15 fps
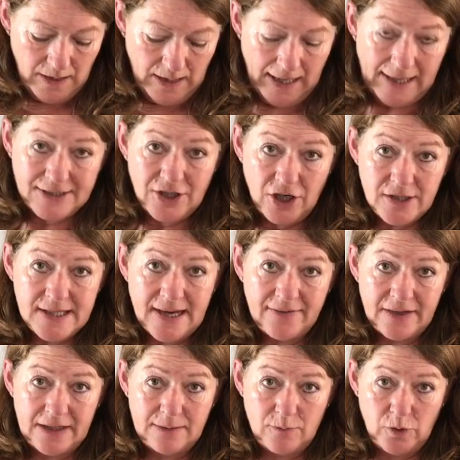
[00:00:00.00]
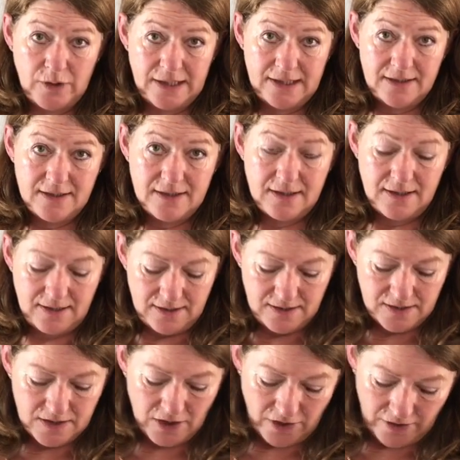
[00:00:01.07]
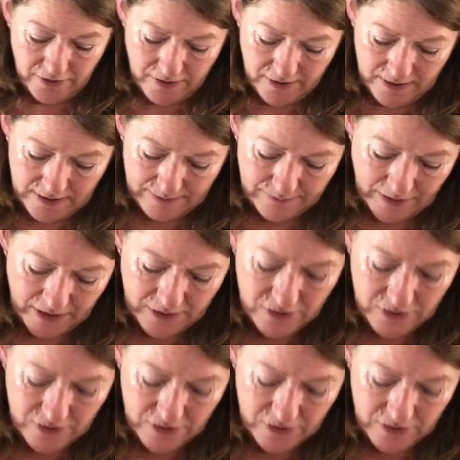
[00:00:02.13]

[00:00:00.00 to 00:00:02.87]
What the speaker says: I don't have any more yeast, so I'm going